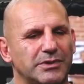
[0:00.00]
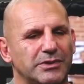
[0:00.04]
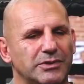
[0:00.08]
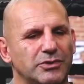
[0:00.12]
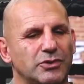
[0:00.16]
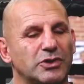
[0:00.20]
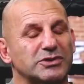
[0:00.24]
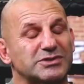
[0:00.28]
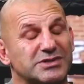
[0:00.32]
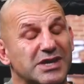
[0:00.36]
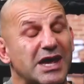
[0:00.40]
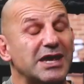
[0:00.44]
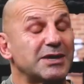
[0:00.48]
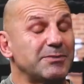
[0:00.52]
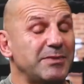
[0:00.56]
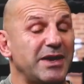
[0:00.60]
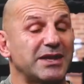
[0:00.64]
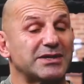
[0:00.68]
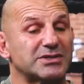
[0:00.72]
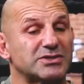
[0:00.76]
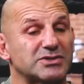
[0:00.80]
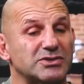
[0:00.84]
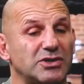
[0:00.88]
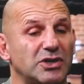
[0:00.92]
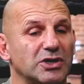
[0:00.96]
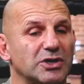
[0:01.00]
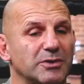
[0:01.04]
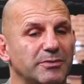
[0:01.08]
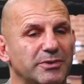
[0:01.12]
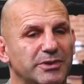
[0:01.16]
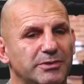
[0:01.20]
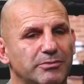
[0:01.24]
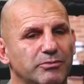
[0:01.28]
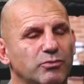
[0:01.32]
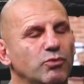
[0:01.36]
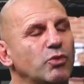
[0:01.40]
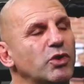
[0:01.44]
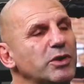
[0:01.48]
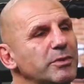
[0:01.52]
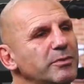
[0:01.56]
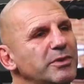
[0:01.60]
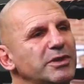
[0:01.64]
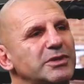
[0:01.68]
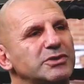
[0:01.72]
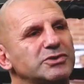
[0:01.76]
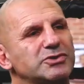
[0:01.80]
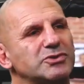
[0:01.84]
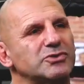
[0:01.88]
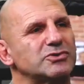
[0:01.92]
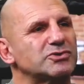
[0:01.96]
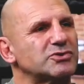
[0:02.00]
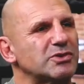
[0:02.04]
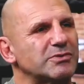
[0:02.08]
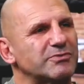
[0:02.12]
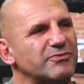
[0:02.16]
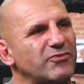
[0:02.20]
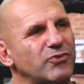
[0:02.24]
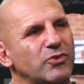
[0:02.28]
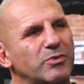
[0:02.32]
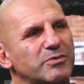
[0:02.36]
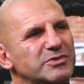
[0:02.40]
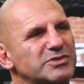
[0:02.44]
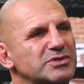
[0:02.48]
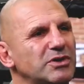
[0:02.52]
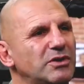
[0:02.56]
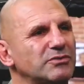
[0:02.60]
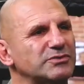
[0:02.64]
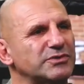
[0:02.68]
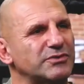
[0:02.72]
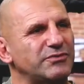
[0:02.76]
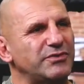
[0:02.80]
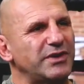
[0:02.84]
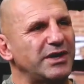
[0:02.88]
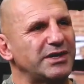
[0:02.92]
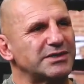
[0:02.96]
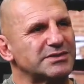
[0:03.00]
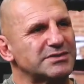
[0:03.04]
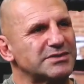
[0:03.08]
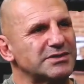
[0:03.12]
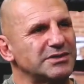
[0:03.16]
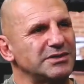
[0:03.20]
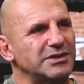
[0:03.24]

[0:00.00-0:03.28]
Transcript: not take me out of soccer, but wanted me to do some form of self-defense.